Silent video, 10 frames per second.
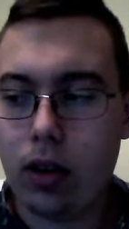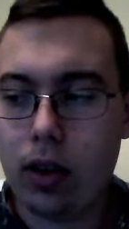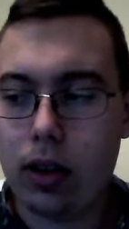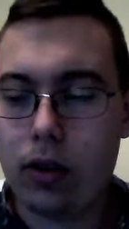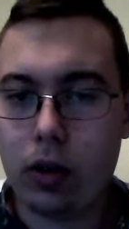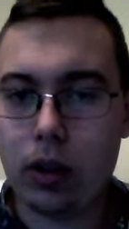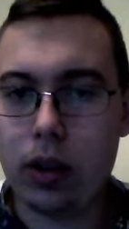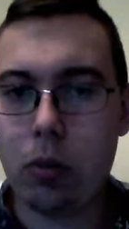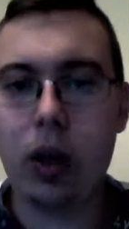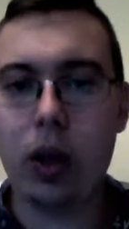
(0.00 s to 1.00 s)
it's
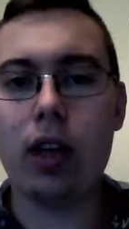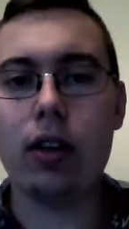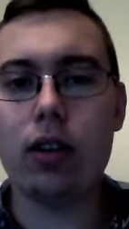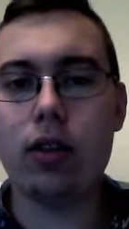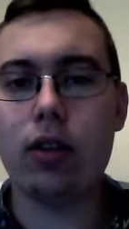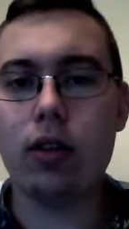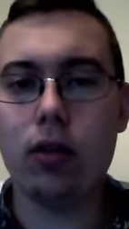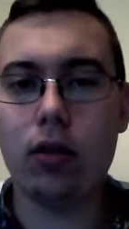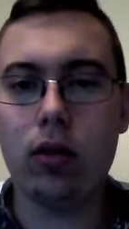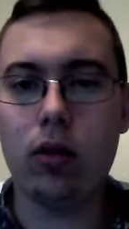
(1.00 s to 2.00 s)
really based
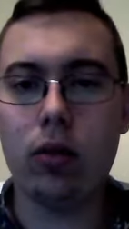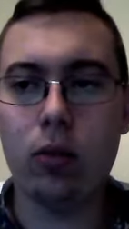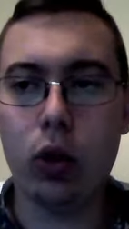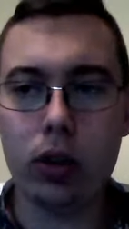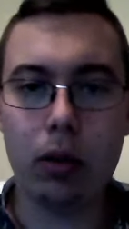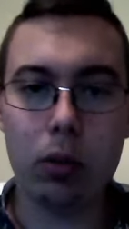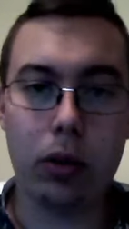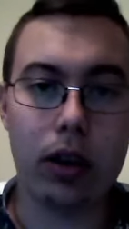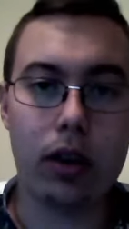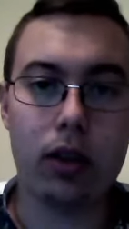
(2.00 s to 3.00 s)
on
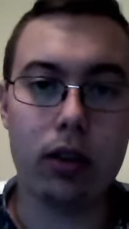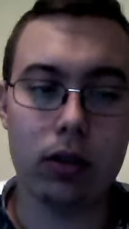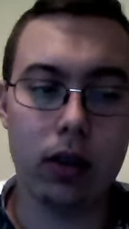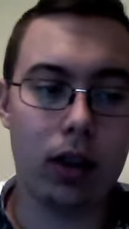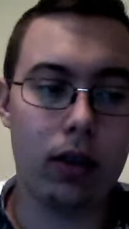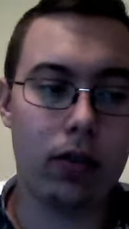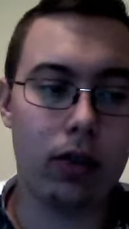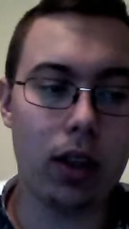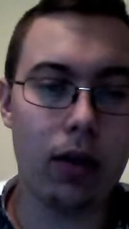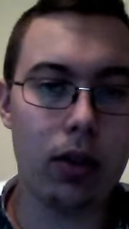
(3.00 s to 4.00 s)
multiplayer. Like,
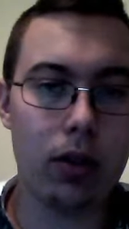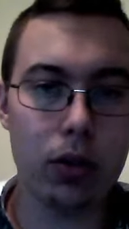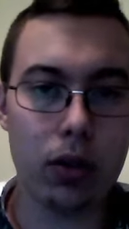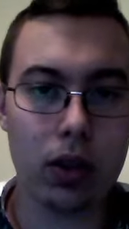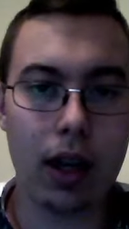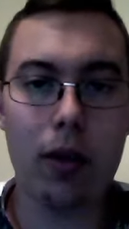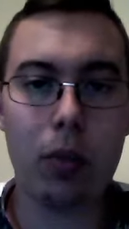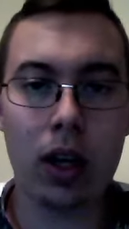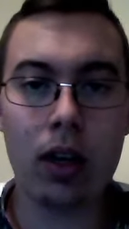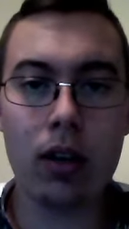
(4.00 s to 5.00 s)
even through the
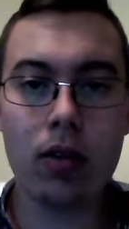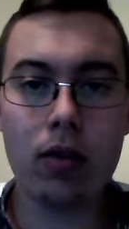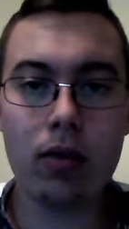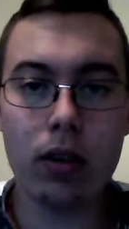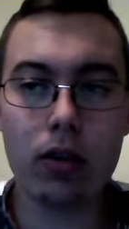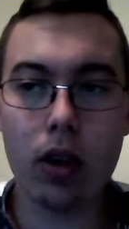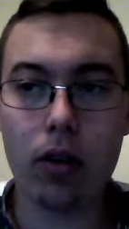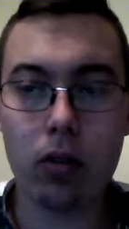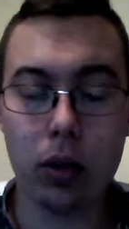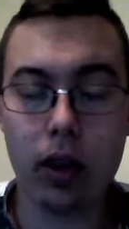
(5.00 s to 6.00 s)
campaign, there's
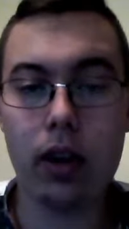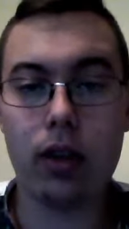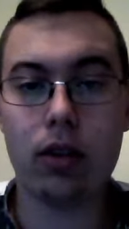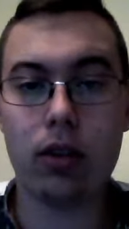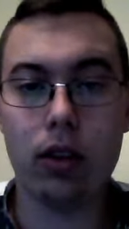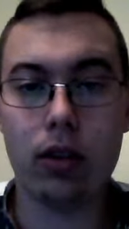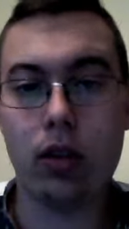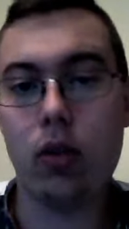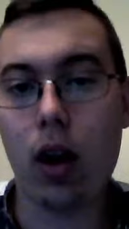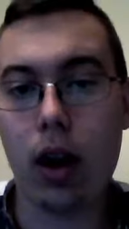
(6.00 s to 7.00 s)
other players like
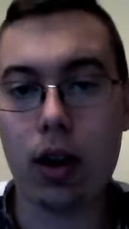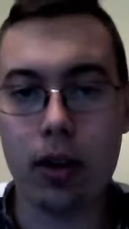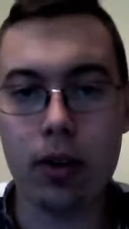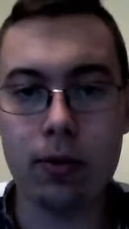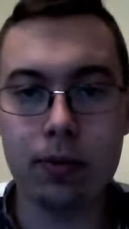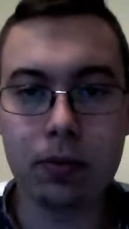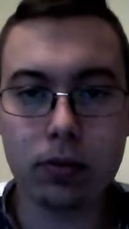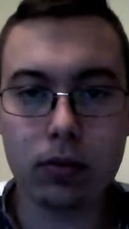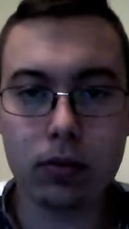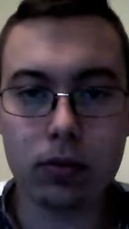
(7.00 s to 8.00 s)
UI
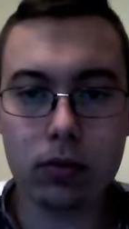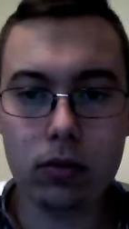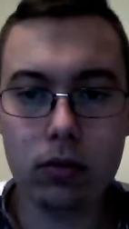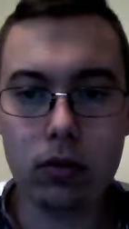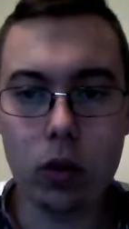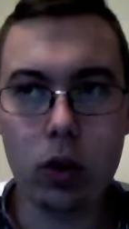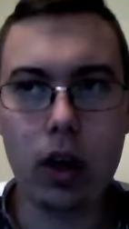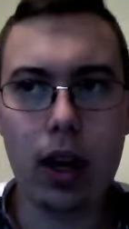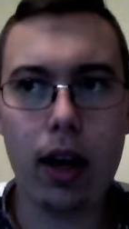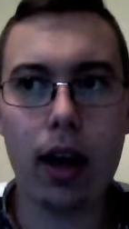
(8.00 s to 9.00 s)
or
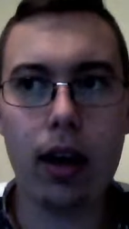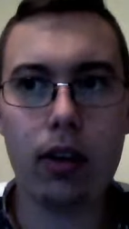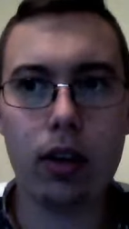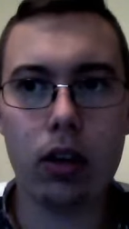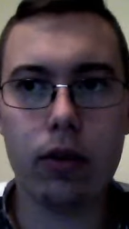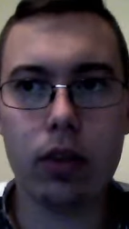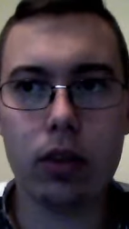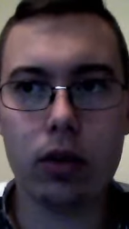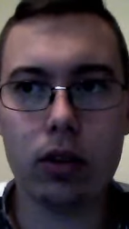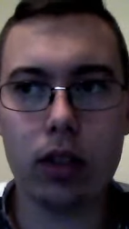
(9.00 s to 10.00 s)
AI,
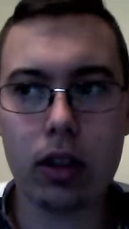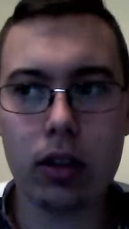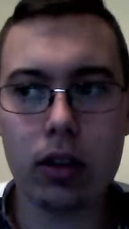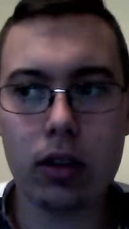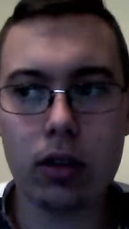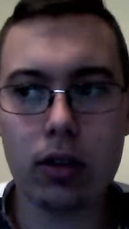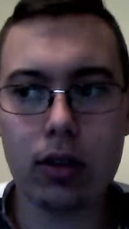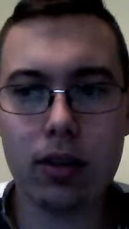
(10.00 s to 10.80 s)
artificial intelligence.